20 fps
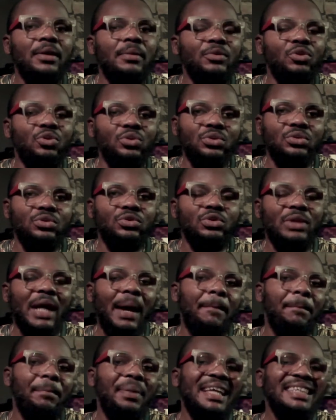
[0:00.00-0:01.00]
you
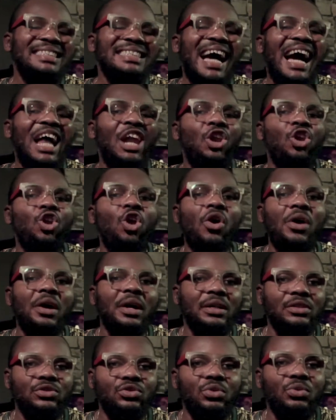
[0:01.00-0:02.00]
can play it along.
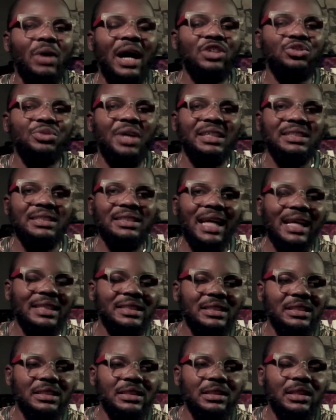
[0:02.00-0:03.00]
So as you are
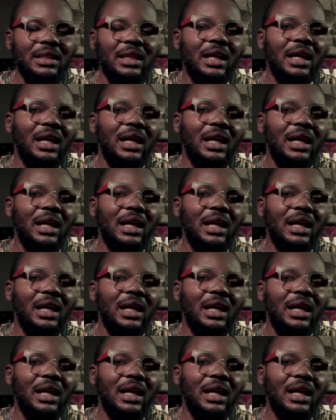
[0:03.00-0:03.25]
starting